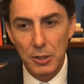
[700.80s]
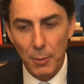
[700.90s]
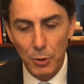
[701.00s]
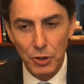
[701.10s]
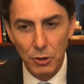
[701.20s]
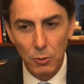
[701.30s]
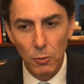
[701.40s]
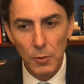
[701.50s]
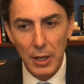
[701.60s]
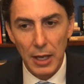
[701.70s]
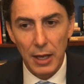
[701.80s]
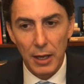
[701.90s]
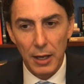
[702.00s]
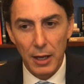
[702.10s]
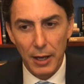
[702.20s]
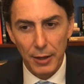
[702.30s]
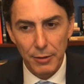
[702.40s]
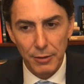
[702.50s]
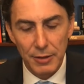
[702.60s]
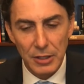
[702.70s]
Number two,
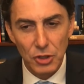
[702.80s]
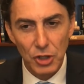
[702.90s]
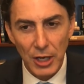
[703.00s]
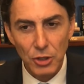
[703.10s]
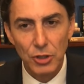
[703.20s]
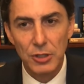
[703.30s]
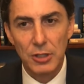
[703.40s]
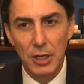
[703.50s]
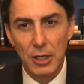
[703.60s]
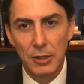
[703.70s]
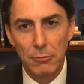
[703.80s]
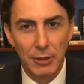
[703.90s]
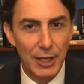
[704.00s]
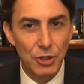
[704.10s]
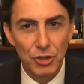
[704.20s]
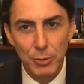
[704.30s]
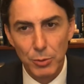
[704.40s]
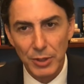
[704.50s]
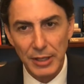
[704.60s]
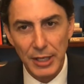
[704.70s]
the changes in the
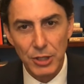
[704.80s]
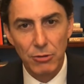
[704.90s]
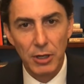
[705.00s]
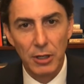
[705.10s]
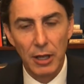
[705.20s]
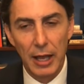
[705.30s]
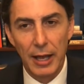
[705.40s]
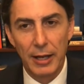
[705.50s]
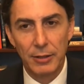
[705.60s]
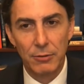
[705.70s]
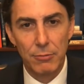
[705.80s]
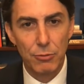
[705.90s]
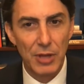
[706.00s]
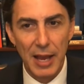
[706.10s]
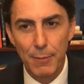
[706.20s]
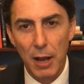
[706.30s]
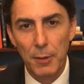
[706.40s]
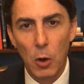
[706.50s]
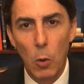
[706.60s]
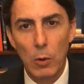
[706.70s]
relationships between Israel and through the
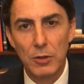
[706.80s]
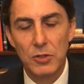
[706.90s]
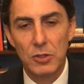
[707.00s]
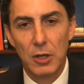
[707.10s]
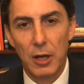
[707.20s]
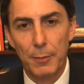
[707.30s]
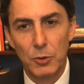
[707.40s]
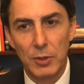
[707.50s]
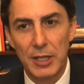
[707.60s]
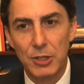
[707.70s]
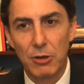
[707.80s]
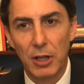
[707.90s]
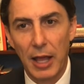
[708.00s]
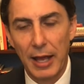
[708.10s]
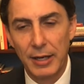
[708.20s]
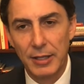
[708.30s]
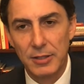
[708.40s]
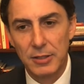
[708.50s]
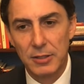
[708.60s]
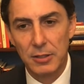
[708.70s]
Abraham Accords between Israel and
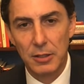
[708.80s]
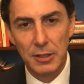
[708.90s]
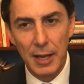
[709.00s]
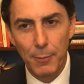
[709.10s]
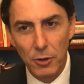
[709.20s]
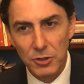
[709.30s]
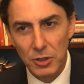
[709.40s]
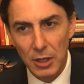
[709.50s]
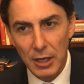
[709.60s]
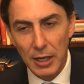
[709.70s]
its neighbors